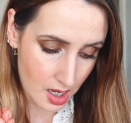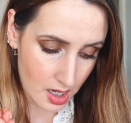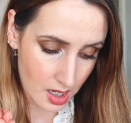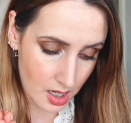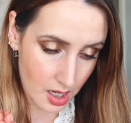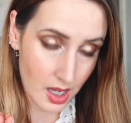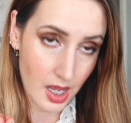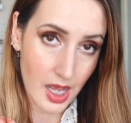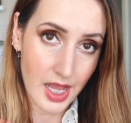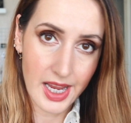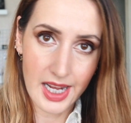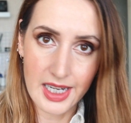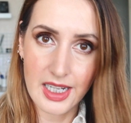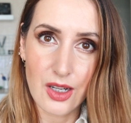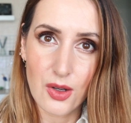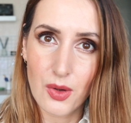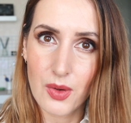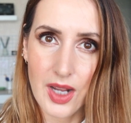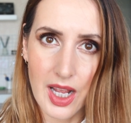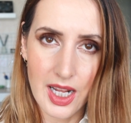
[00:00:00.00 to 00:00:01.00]
I
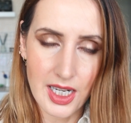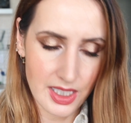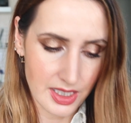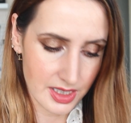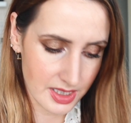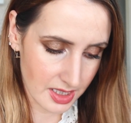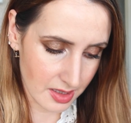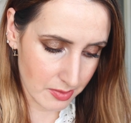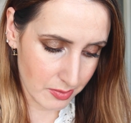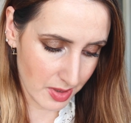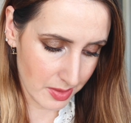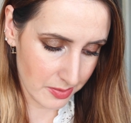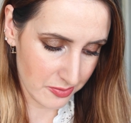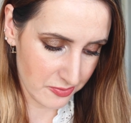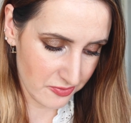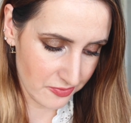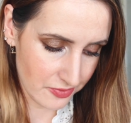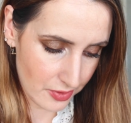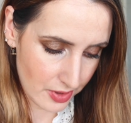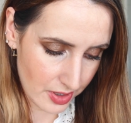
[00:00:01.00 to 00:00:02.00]
had a look at it in my
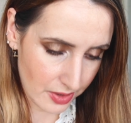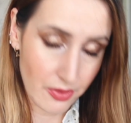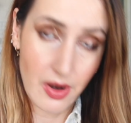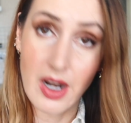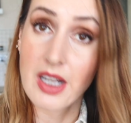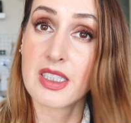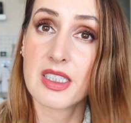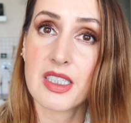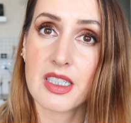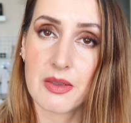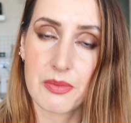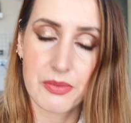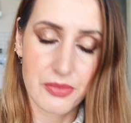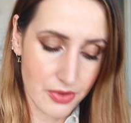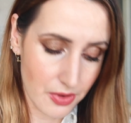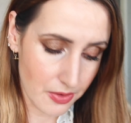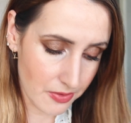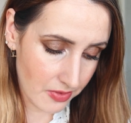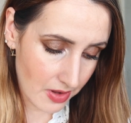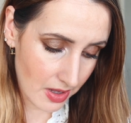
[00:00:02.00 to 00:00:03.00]
Fragrantica
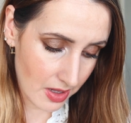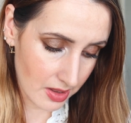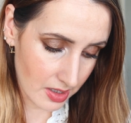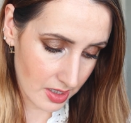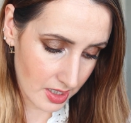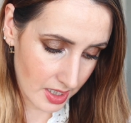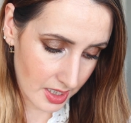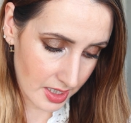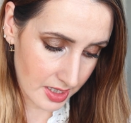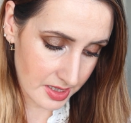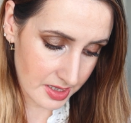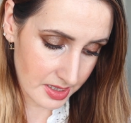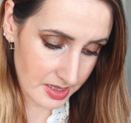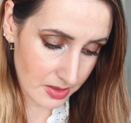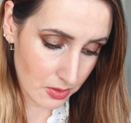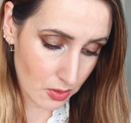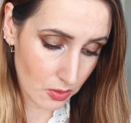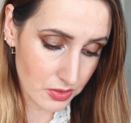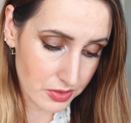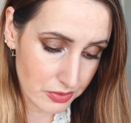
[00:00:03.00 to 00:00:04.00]
profile.
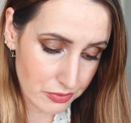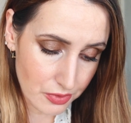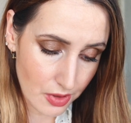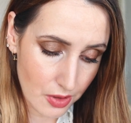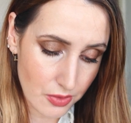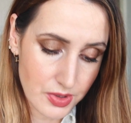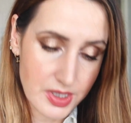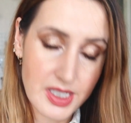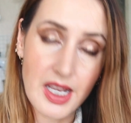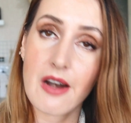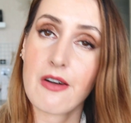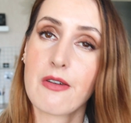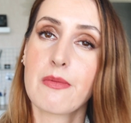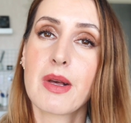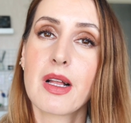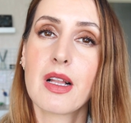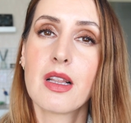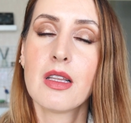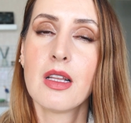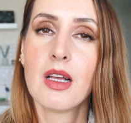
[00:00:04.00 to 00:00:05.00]
It's called Rose
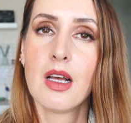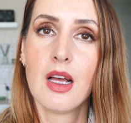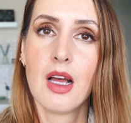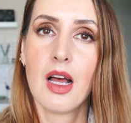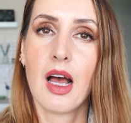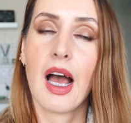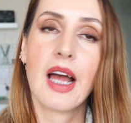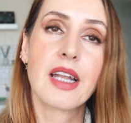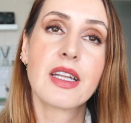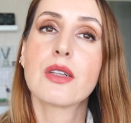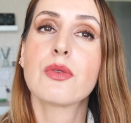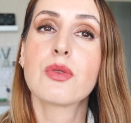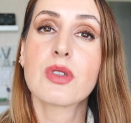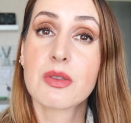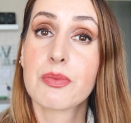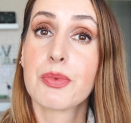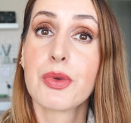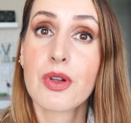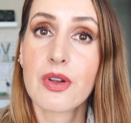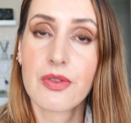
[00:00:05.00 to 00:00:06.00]
Caramel and it
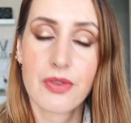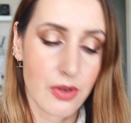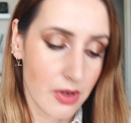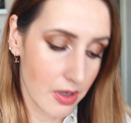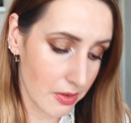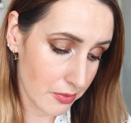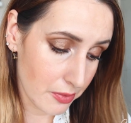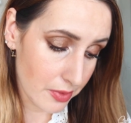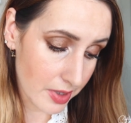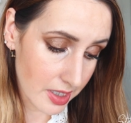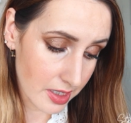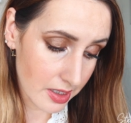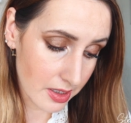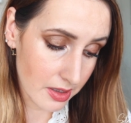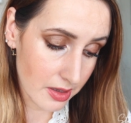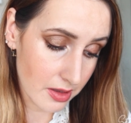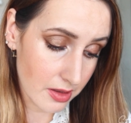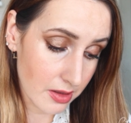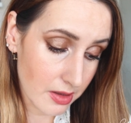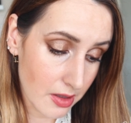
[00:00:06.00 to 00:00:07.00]
was beautiful. I
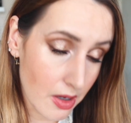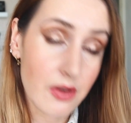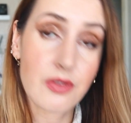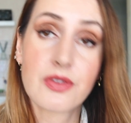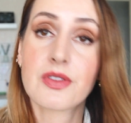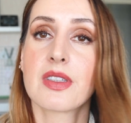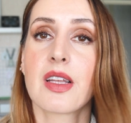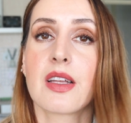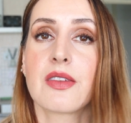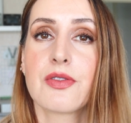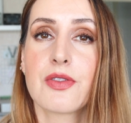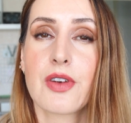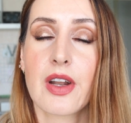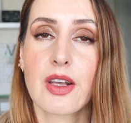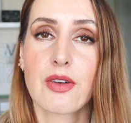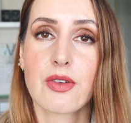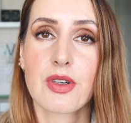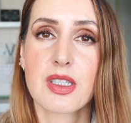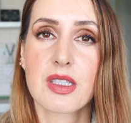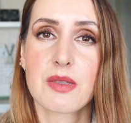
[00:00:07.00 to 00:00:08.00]
really loved that
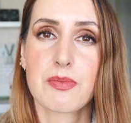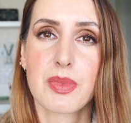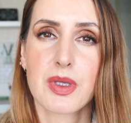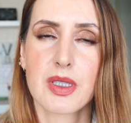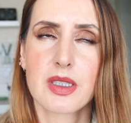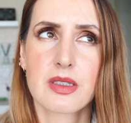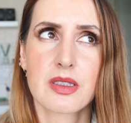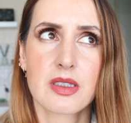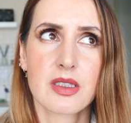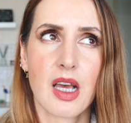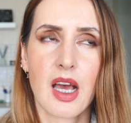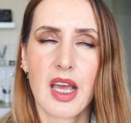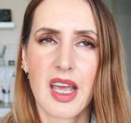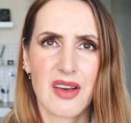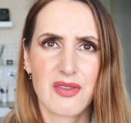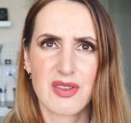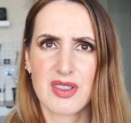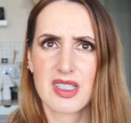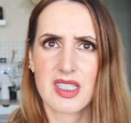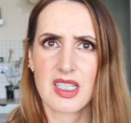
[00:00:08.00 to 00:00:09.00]
fragrance, but I
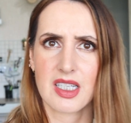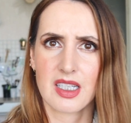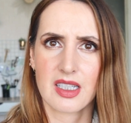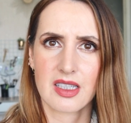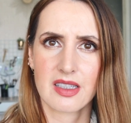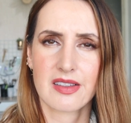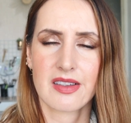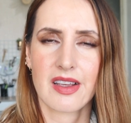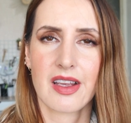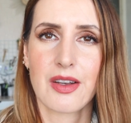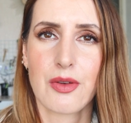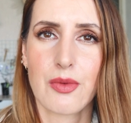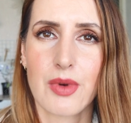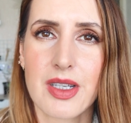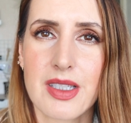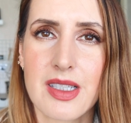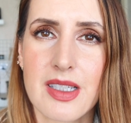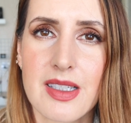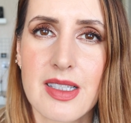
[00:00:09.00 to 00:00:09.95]
haven't seen it anywhere